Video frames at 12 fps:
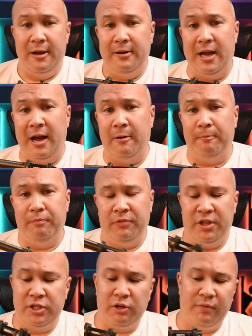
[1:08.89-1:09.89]
Now,
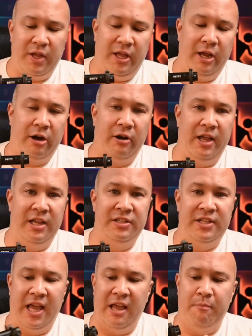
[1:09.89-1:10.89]
this over here is
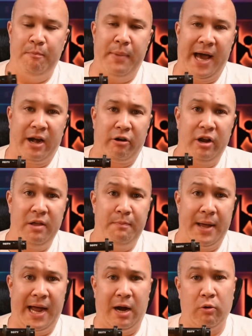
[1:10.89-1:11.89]
a battery
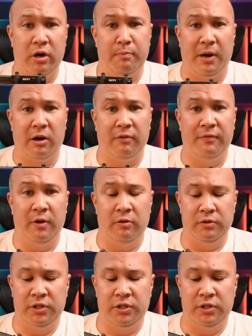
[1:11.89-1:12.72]
powered microphone.